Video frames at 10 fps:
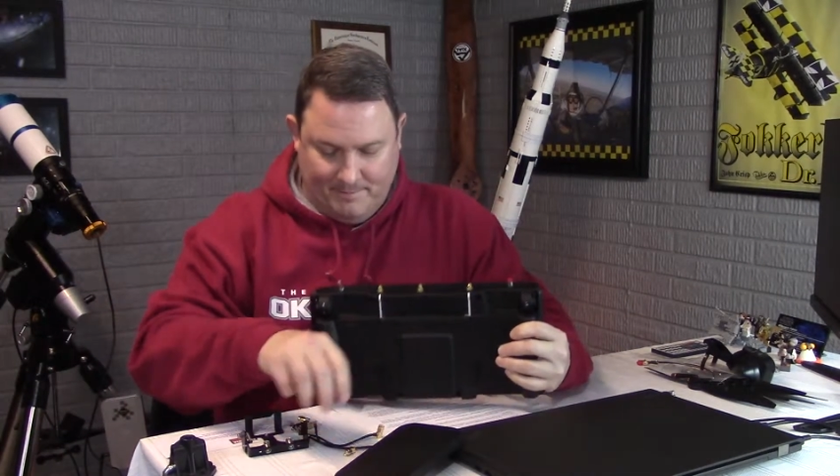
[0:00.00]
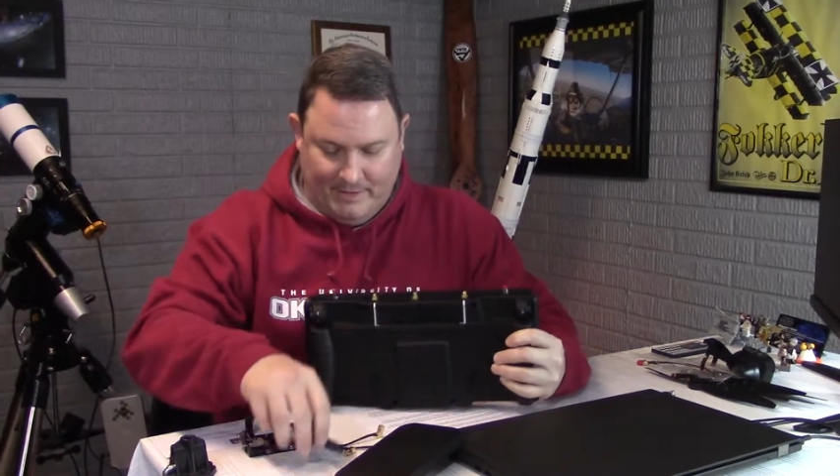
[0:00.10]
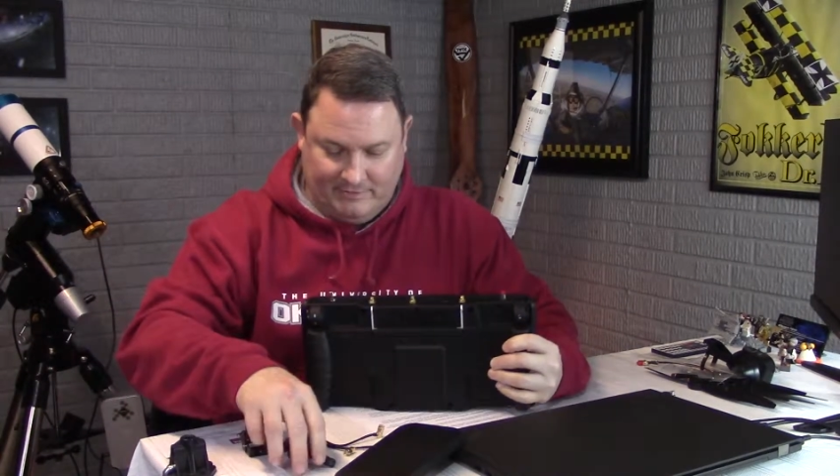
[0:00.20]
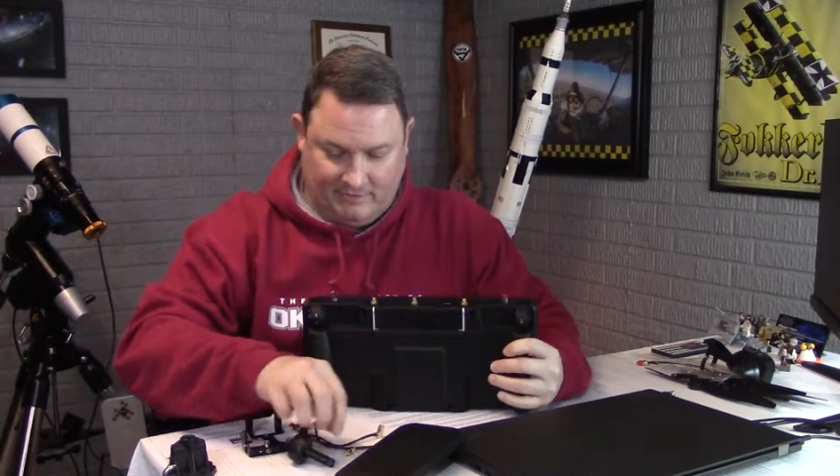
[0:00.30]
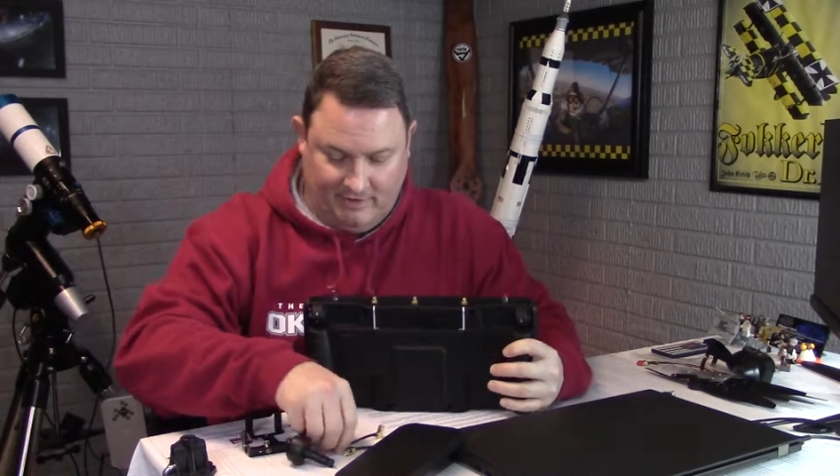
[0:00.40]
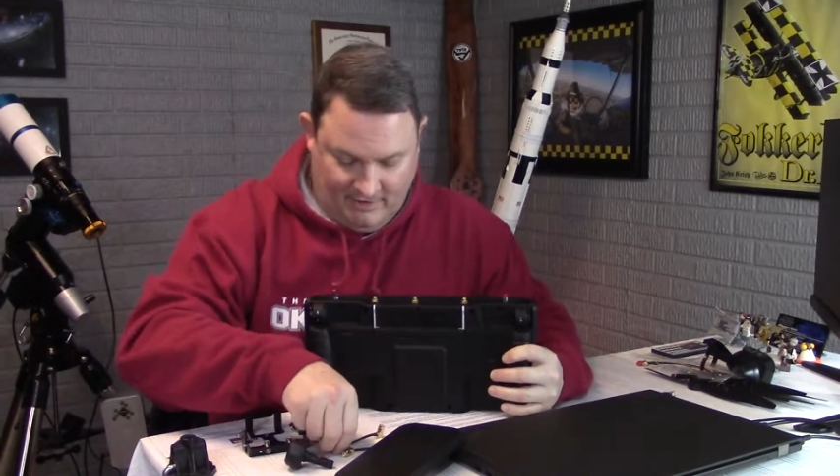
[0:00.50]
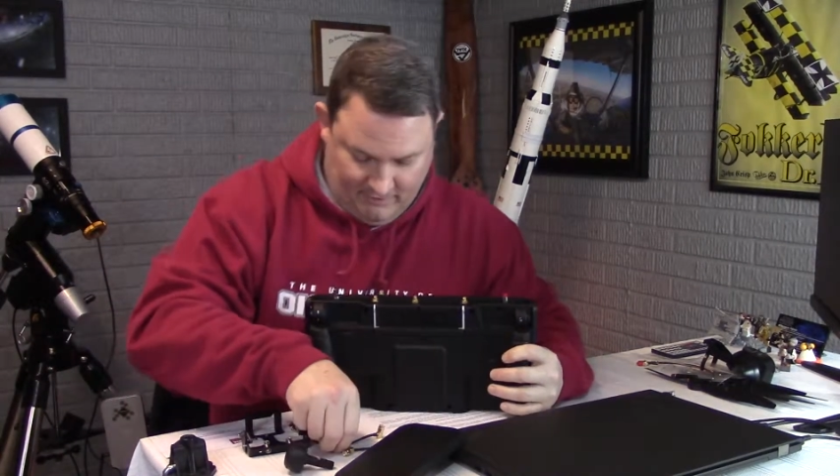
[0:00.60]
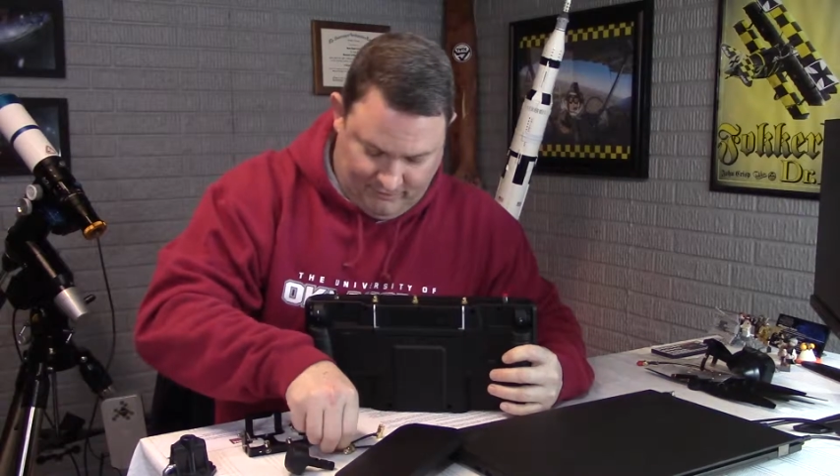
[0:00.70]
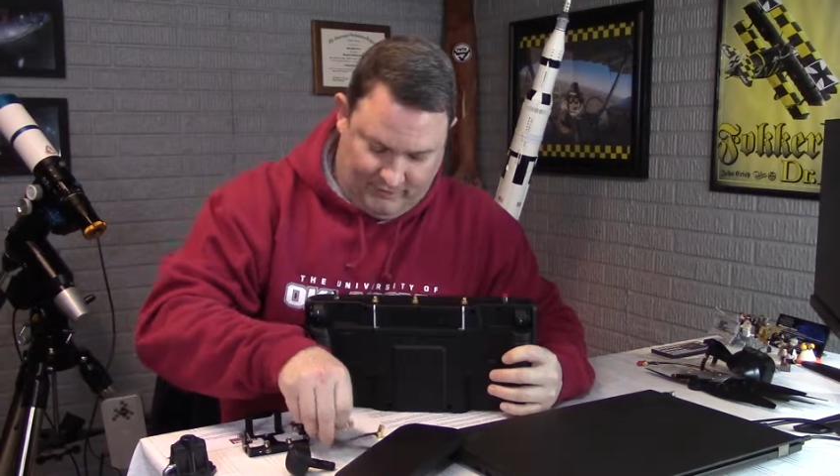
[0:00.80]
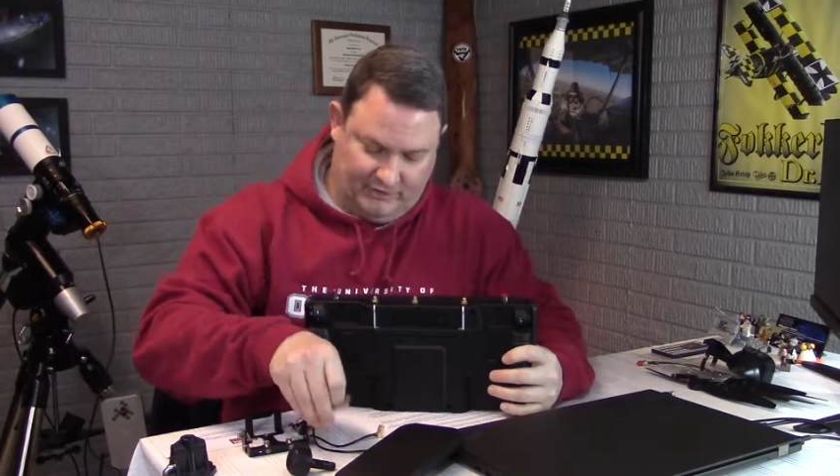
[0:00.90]
Basically,
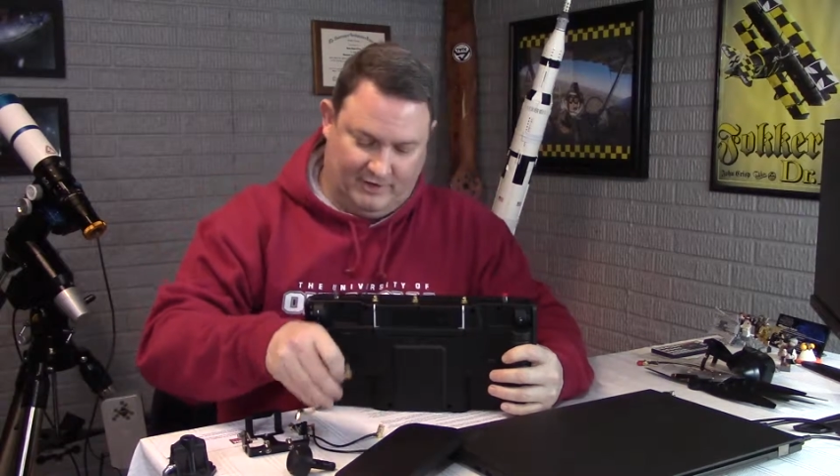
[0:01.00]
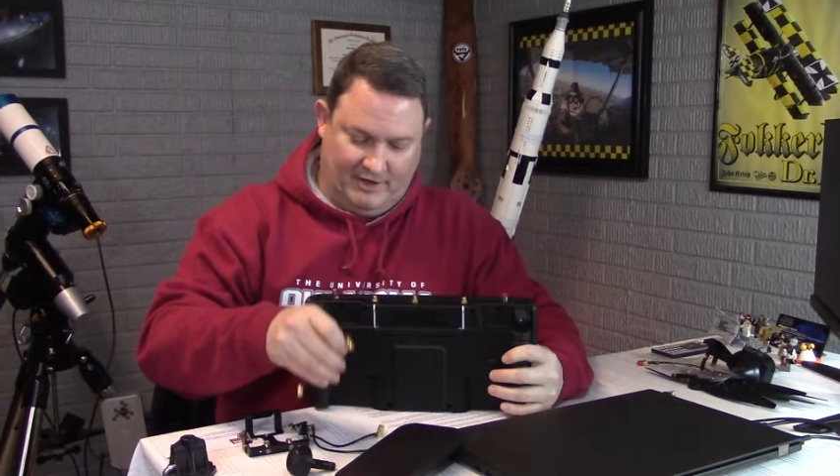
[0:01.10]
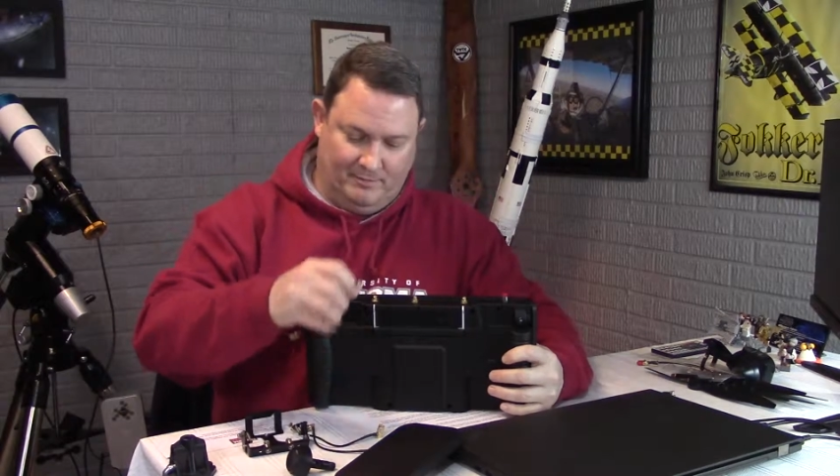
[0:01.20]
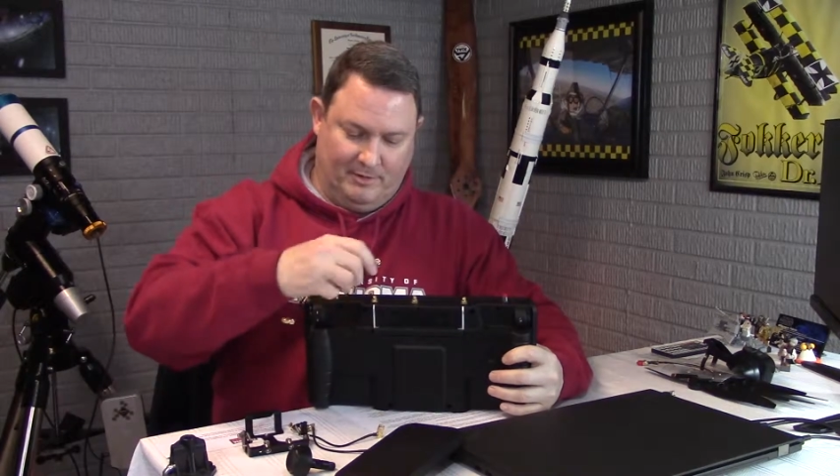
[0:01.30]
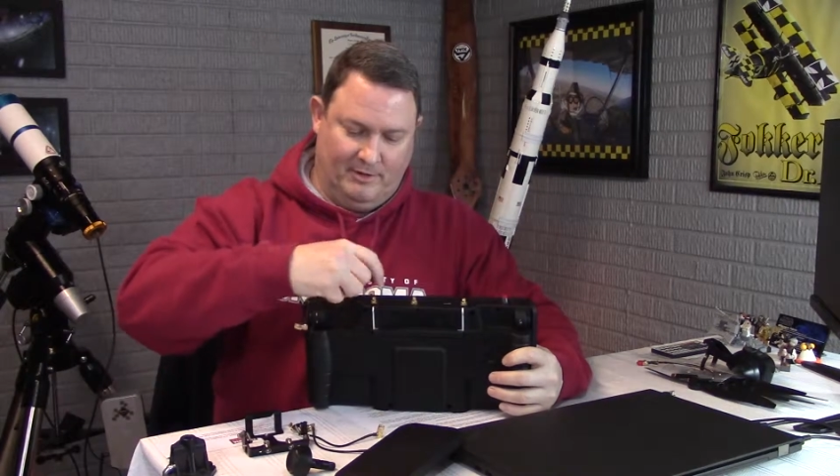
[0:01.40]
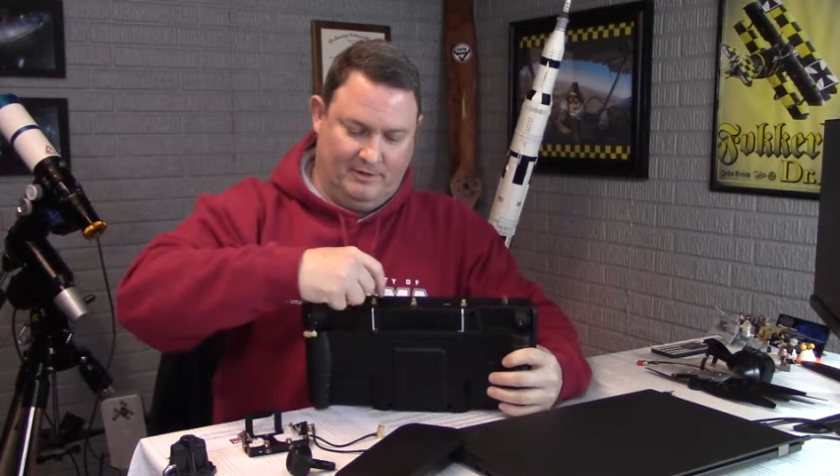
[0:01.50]
first step